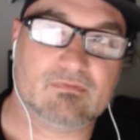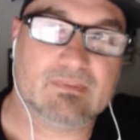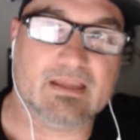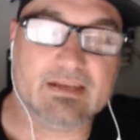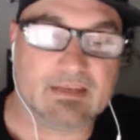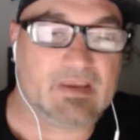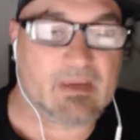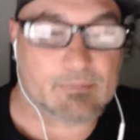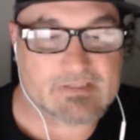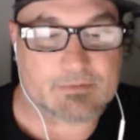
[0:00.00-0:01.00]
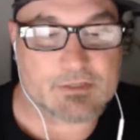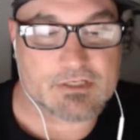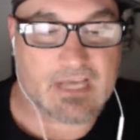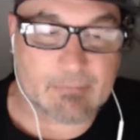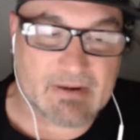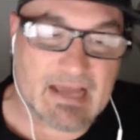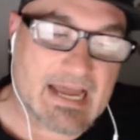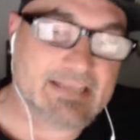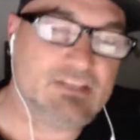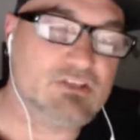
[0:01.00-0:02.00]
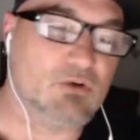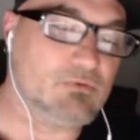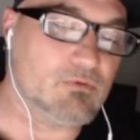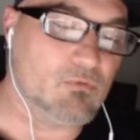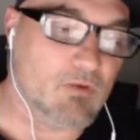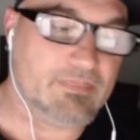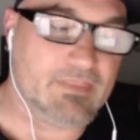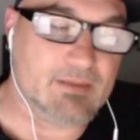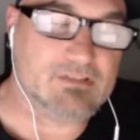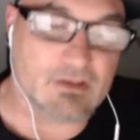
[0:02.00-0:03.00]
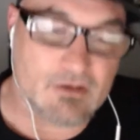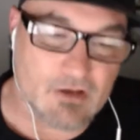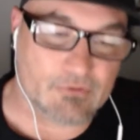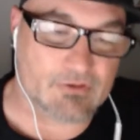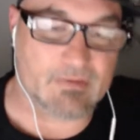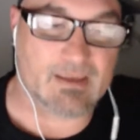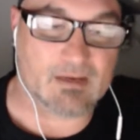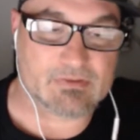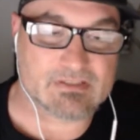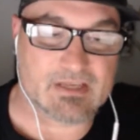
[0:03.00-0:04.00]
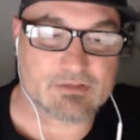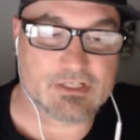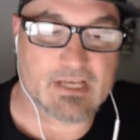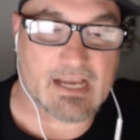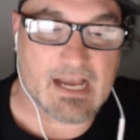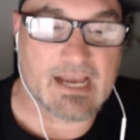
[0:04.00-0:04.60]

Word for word: they need to make a perception check, but I don't want them to know they're making a perception check,